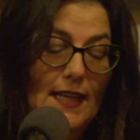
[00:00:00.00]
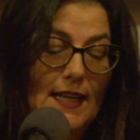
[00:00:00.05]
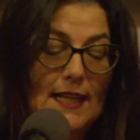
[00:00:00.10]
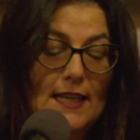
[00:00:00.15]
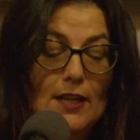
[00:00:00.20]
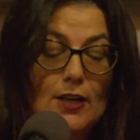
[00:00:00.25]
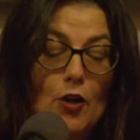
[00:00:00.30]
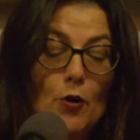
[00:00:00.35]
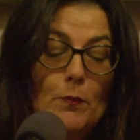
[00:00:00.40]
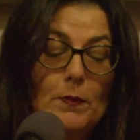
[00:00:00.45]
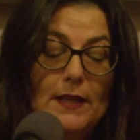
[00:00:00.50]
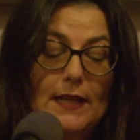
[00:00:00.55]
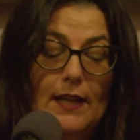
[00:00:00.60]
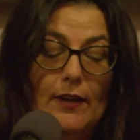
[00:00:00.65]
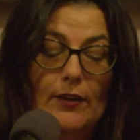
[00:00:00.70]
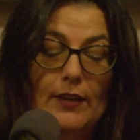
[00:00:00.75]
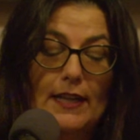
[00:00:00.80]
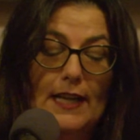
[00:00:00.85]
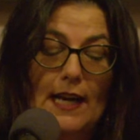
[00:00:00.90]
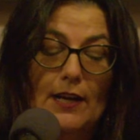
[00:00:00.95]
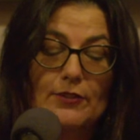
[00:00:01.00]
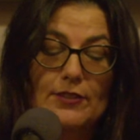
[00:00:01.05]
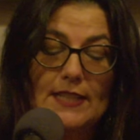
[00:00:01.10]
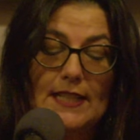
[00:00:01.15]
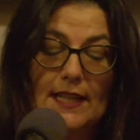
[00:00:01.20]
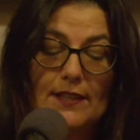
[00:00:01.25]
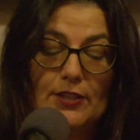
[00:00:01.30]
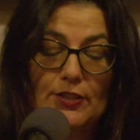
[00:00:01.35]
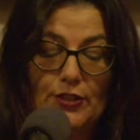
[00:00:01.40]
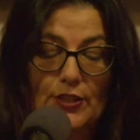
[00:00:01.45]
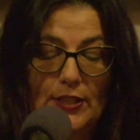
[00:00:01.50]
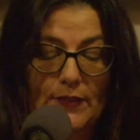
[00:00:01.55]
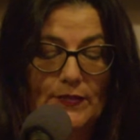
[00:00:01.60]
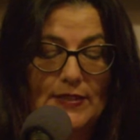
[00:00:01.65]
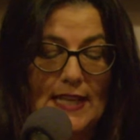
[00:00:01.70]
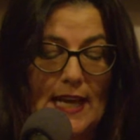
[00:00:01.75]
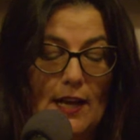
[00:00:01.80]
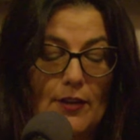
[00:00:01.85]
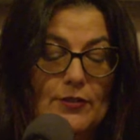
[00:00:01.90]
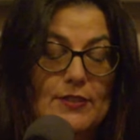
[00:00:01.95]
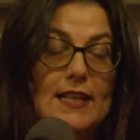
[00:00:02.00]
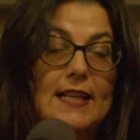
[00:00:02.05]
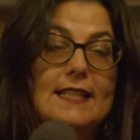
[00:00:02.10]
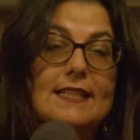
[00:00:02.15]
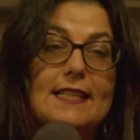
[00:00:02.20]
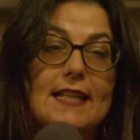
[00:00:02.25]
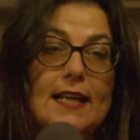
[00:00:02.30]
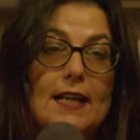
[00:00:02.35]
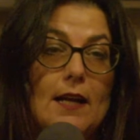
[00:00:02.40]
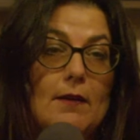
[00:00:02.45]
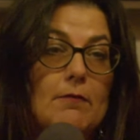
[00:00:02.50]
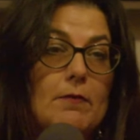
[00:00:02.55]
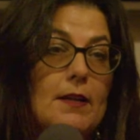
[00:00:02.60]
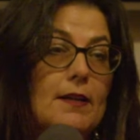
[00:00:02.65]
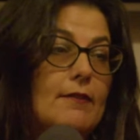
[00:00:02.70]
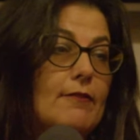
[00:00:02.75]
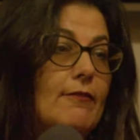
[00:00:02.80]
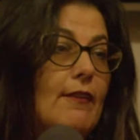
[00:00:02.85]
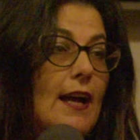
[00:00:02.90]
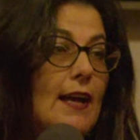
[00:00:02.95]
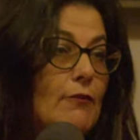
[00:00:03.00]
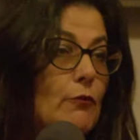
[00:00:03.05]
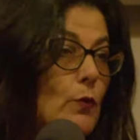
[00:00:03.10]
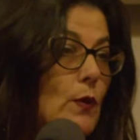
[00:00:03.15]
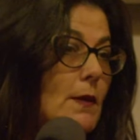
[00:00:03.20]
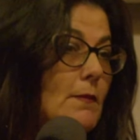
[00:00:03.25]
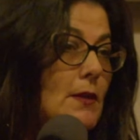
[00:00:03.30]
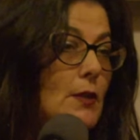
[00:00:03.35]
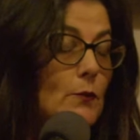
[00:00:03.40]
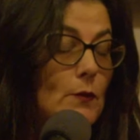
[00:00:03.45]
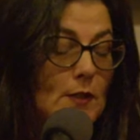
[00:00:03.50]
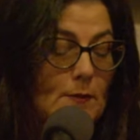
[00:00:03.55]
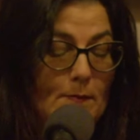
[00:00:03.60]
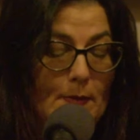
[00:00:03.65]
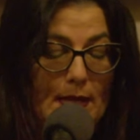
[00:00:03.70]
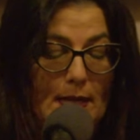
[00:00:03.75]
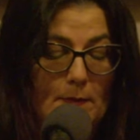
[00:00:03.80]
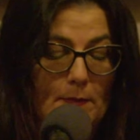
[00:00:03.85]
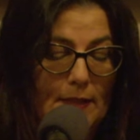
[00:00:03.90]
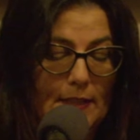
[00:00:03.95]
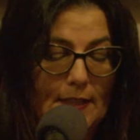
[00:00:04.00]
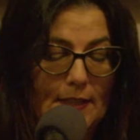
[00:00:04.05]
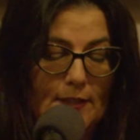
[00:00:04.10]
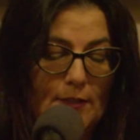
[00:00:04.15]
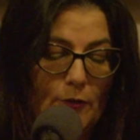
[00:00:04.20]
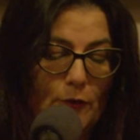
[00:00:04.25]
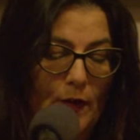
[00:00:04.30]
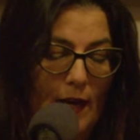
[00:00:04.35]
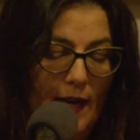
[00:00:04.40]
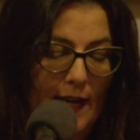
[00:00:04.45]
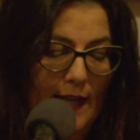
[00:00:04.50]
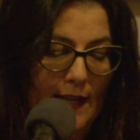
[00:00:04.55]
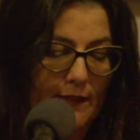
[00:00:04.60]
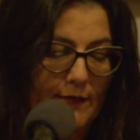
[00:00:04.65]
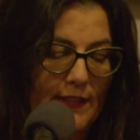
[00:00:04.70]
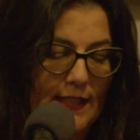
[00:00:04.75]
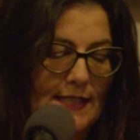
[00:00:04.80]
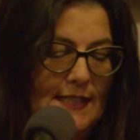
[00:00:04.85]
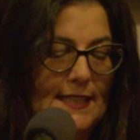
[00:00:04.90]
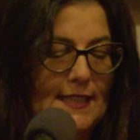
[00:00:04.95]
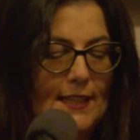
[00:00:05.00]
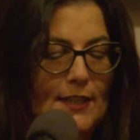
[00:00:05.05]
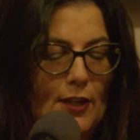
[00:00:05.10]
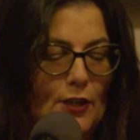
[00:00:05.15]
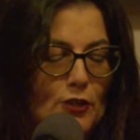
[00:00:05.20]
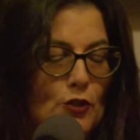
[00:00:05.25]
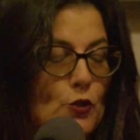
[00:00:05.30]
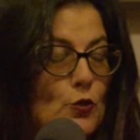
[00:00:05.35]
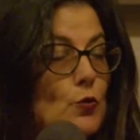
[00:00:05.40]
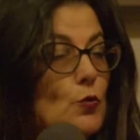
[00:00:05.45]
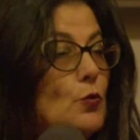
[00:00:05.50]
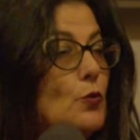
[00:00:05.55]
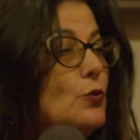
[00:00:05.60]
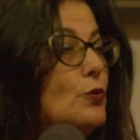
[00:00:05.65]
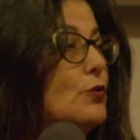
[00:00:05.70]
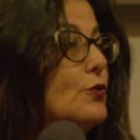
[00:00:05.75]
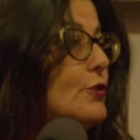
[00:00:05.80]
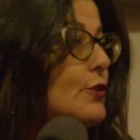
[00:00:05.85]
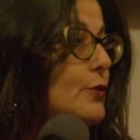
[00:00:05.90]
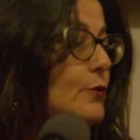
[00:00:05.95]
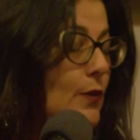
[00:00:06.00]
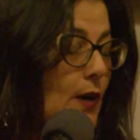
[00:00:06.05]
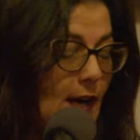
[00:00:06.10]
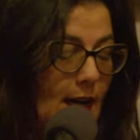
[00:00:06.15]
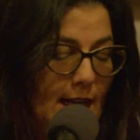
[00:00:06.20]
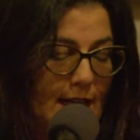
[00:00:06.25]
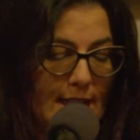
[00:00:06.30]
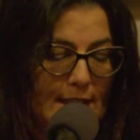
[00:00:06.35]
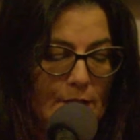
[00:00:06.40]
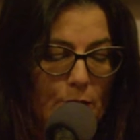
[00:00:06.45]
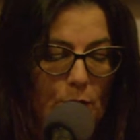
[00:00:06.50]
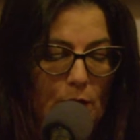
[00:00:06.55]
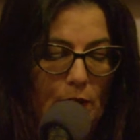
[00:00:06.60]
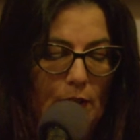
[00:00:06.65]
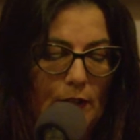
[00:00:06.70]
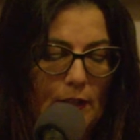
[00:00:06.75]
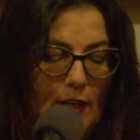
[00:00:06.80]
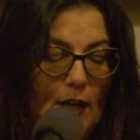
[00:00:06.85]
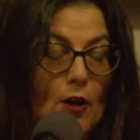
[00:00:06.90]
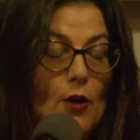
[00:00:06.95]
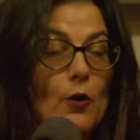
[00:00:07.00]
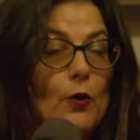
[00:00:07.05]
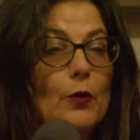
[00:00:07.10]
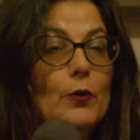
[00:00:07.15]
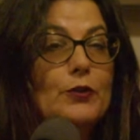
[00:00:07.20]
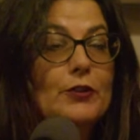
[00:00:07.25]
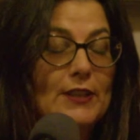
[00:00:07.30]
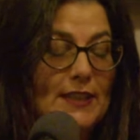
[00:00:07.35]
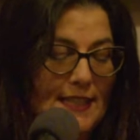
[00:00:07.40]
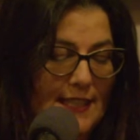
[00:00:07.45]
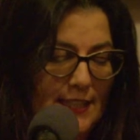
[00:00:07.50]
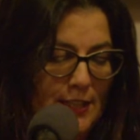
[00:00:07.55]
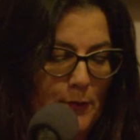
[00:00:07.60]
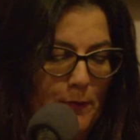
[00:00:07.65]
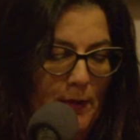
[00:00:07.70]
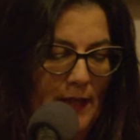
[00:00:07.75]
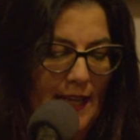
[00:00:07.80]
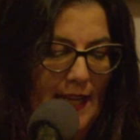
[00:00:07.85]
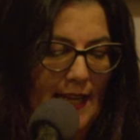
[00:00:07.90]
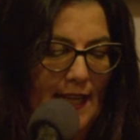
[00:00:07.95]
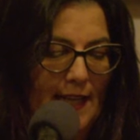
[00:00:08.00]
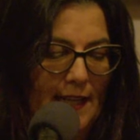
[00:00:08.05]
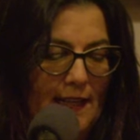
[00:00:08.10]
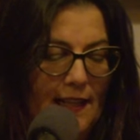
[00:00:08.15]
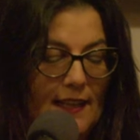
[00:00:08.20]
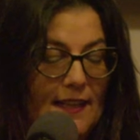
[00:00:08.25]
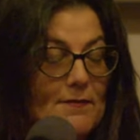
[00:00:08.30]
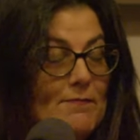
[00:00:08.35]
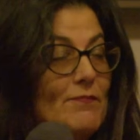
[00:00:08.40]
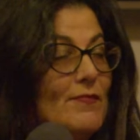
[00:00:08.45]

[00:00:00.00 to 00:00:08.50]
In an open area outside the chief's house, I set up. 5 women with babies arrive. They sit on stools or rocks while older kids play.